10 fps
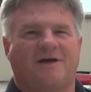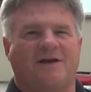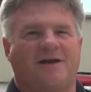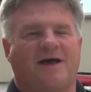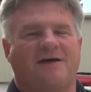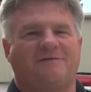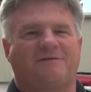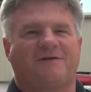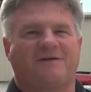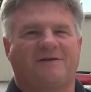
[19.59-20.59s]
a
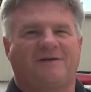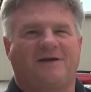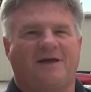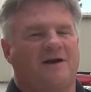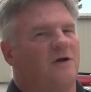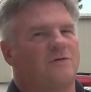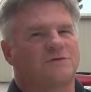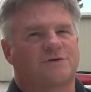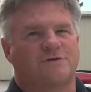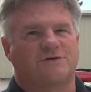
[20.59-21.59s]
knife, and an
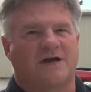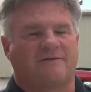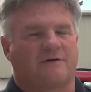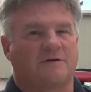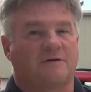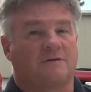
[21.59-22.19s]
old screwdriver.